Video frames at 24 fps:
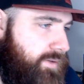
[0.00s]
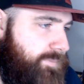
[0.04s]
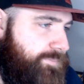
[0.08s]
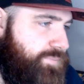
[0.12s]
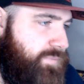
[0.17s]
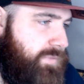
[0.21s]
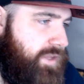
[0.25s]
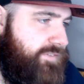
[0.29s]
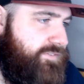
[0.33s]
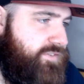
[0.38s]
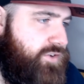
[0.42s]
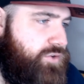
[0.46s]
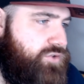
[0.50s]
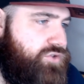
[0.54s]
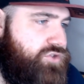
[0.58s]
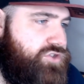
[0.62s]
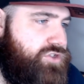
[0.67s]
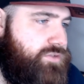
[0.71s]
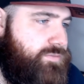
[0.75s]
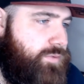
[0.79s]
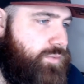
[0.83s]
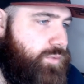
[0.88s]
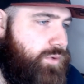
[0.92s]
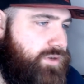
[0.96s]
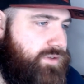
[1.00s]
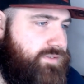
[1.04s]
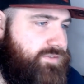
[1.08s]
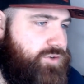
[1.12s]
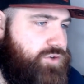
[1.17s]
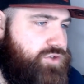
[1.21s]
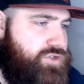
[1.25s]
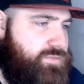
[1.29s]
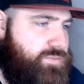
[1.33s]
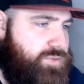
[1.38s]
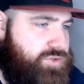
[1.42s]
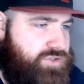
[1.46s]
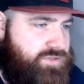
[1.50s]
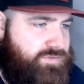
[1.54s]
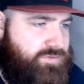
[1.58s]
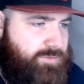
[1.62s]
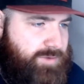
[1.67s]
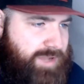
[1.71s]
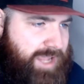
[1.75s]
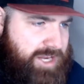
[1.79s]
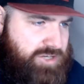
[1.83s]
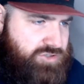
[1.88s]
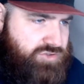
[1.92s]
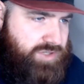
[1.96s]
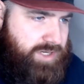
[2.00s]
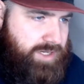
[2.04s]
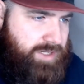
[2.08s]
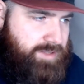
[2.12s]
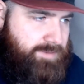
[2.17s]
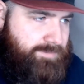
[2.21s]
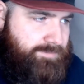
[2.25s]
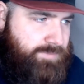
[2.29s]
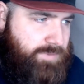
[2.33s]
fusion summon one fusion monster from your extra deck,